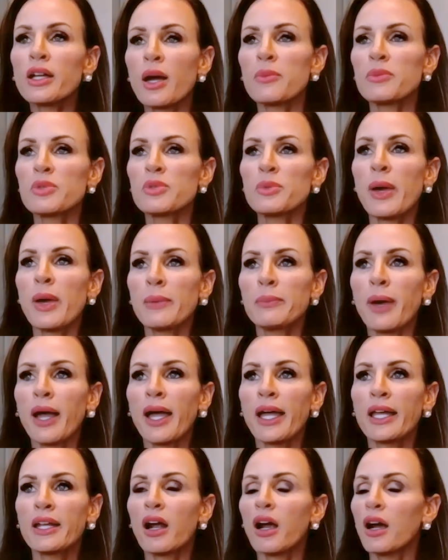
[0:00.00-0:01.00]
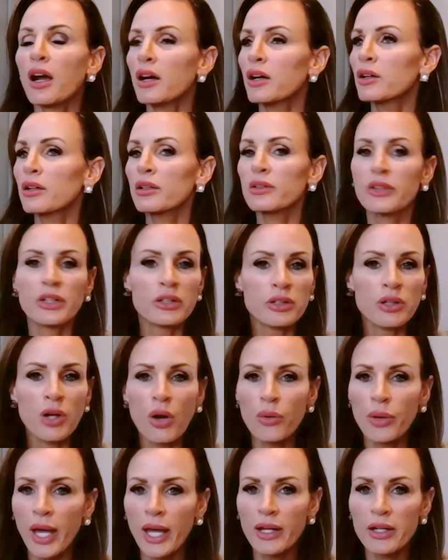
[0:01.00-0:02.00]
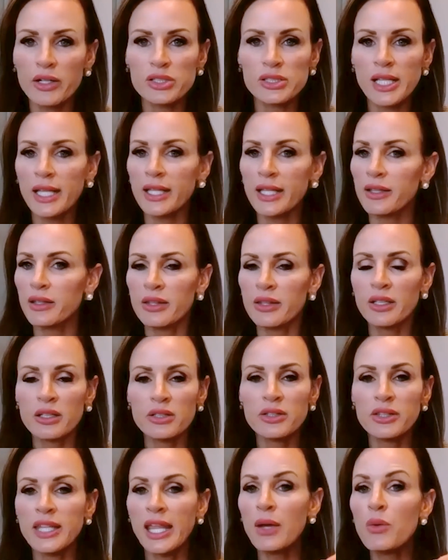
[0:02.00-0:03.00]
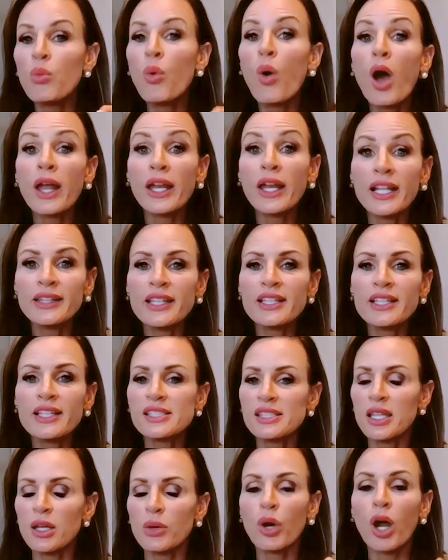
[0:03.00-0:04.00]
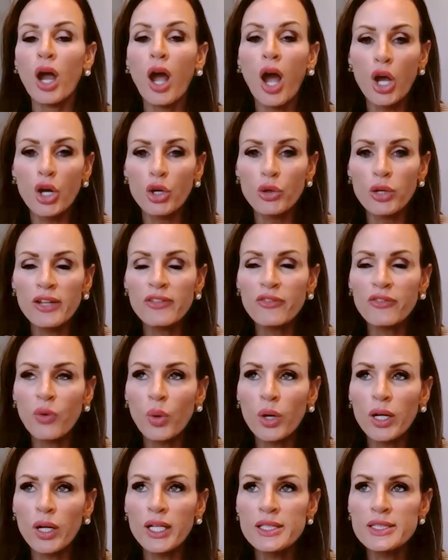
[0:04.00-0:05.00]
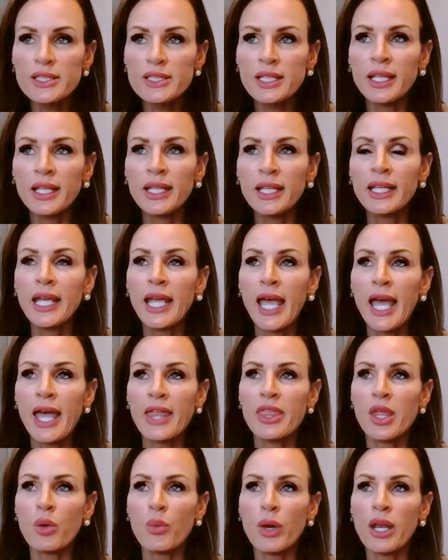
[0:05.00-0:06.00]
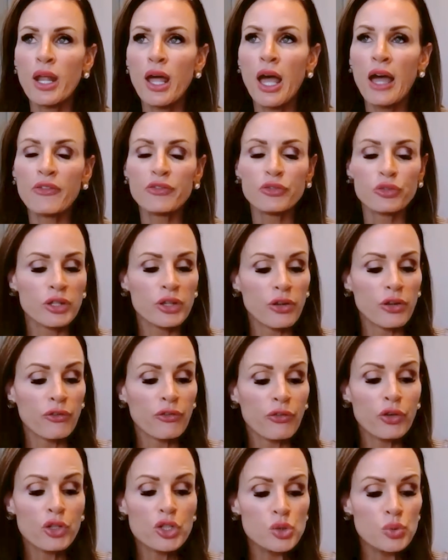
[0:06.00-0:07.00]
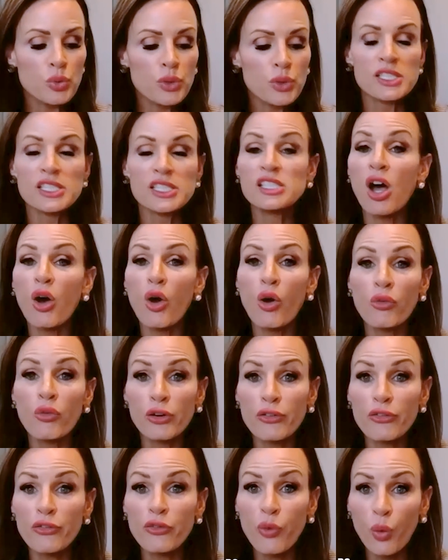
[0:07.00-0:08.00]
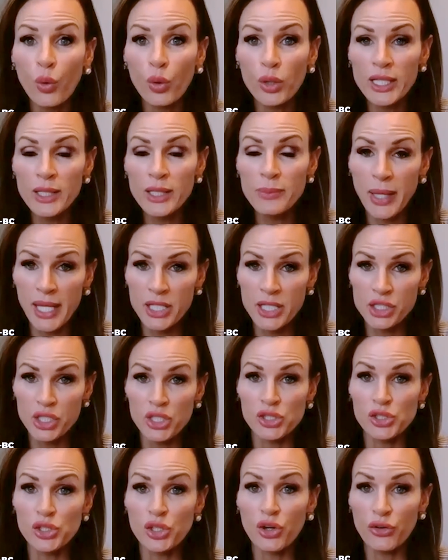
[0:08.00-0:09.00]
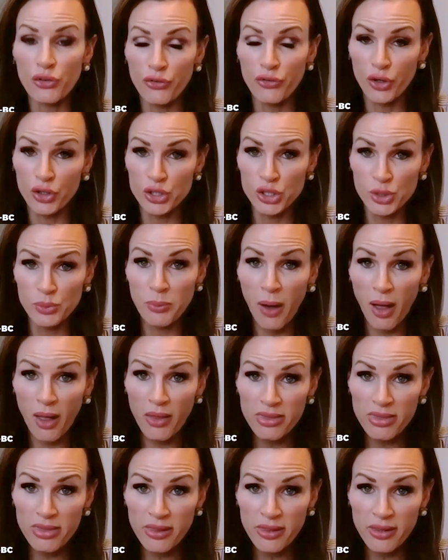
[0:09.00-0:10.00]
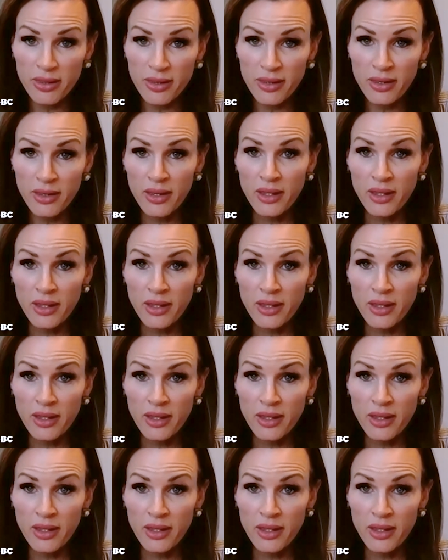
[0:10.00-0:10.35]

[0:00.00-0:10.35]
that come to my mind they're go-getters. Like they wanted this, they were hungry for it, and they went after it. The first one saw over 40 patients her first month,